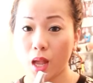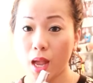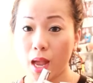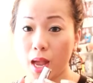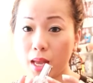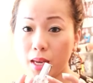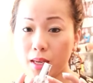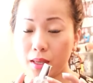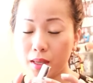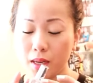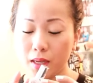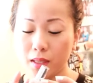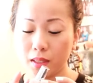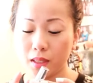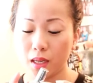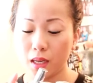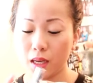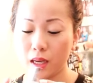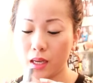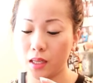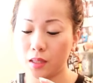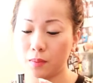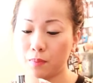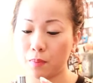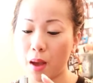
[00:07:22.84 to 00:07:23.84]
and this
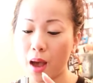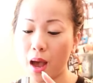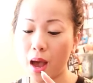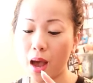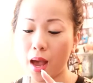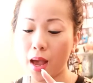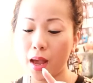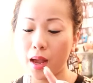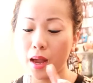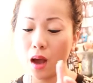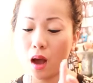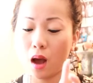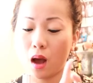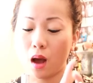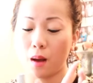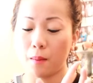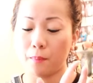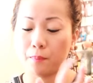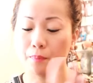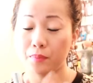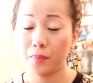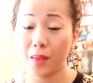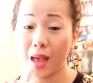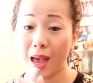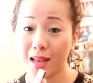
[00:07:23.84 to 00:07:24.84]
is
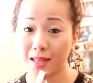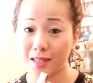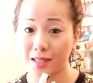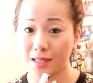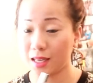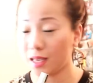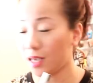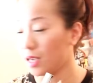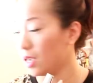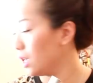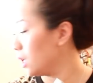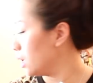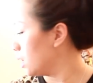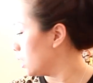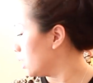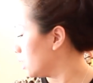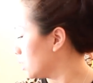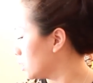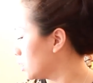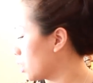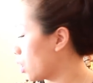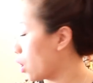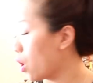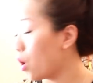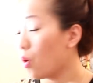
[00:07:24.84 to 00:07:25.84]
by Essie.
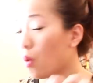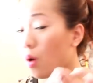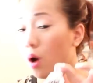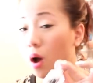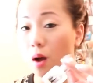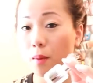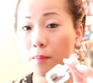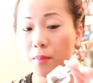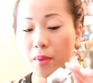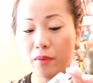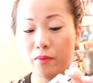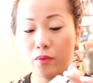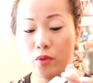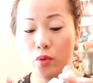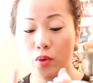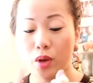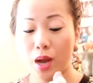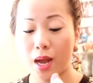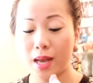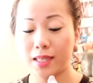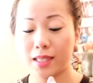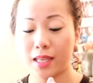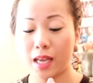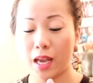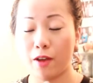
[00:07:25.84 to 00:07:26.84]
So if you
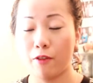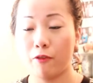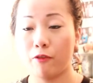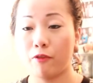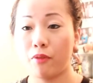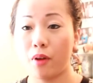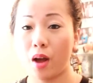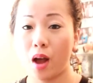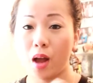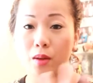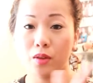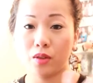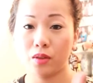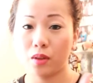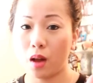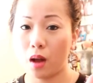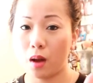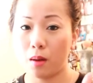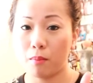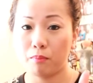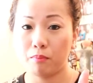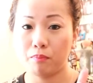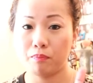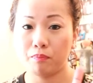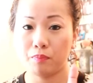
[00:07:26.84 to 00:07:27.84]
guys can't find
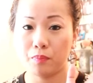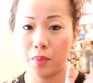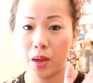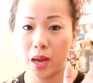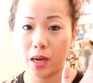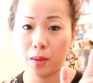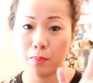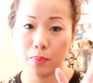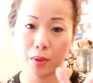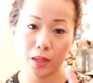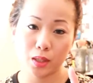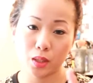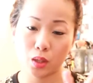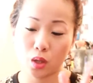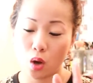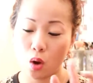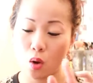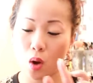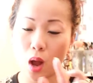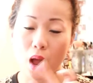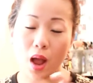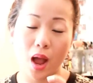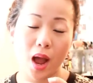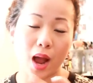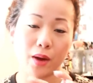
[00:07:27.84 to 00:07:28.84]
any base
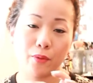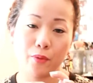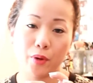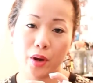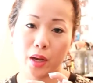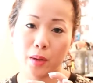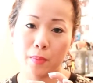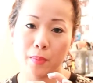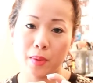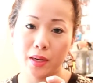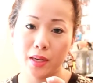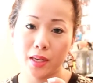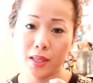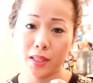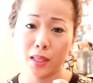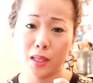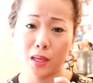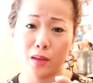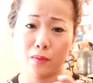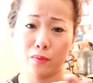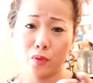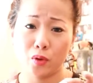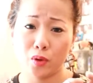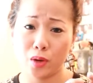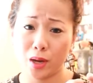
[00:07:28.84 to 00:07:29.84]
coat, I highly recommend this.
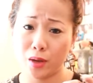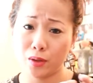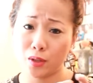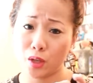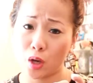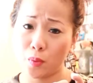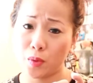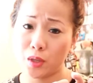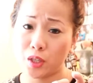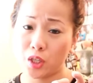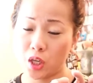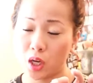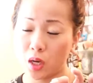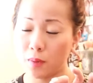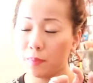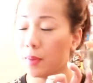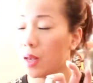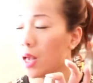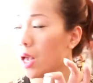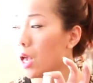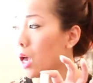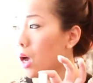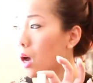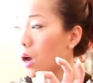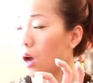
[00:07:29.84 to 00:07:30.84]
And if your nails always chip,
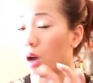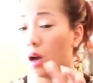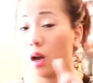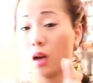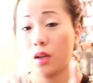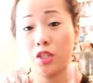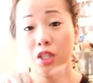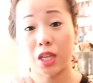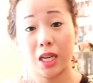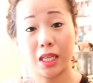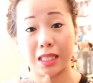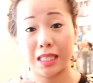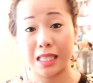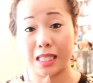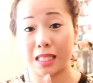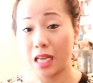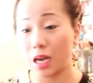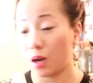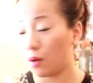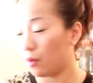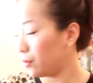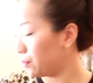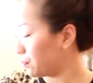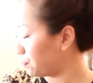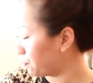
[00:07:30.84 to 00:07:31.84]
check this
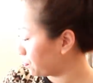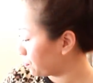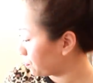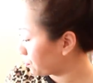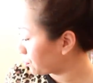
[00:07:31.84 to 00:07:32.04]
out.